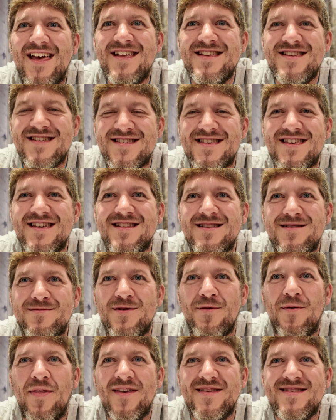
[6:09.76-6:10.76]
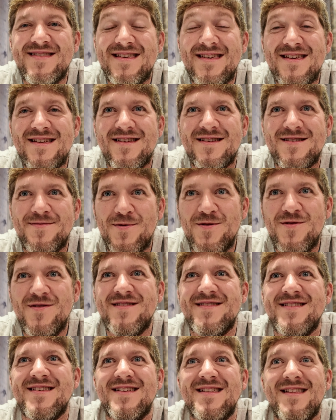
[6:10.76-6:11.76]
just getting to be able to see it,
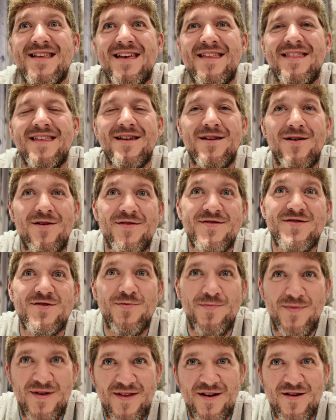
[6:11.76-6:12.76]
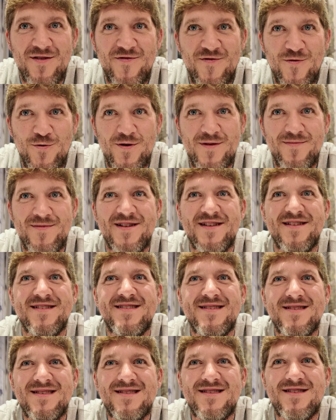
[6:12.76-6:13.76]
experience it, and then also be there 40
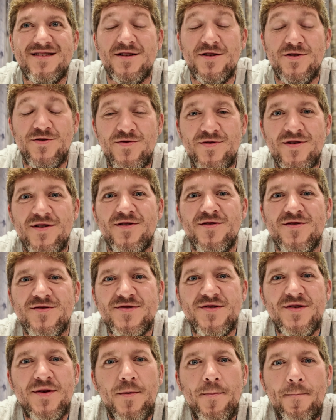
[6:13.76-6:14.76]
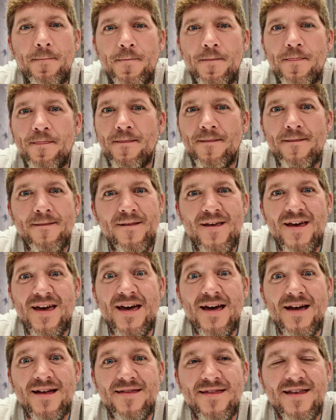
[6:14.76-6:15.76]
minutes to New Year's,
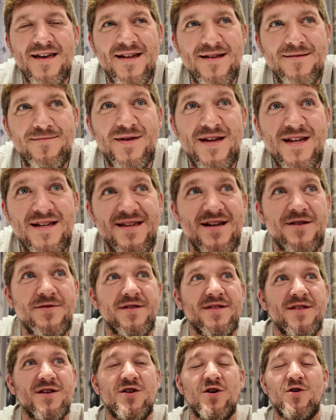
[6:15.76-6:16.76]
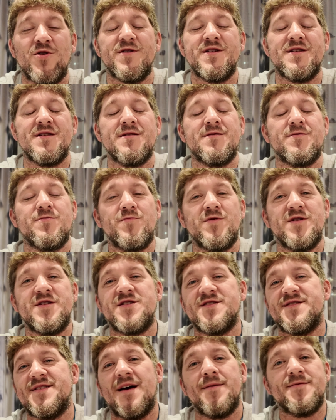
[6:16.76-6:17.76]
and then being down in the garden,
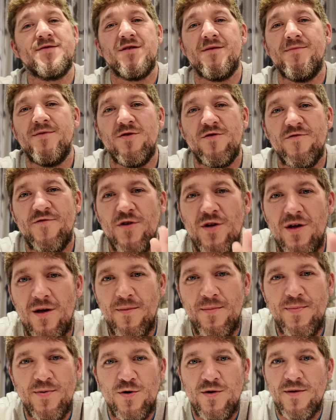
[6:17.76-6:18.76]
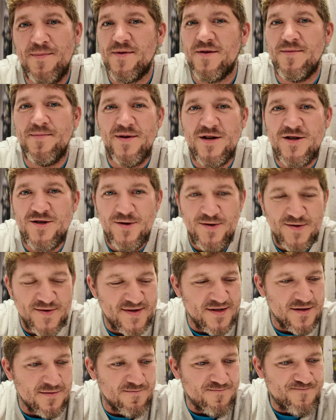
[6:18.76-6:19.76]
which is absolutely beautiful. I'll pull up some
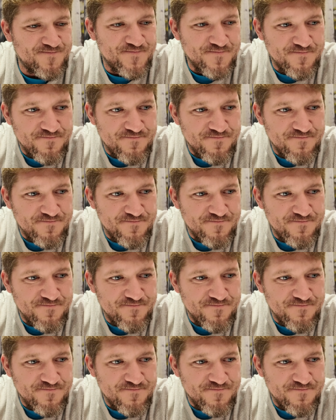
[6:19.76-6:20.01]
pictures and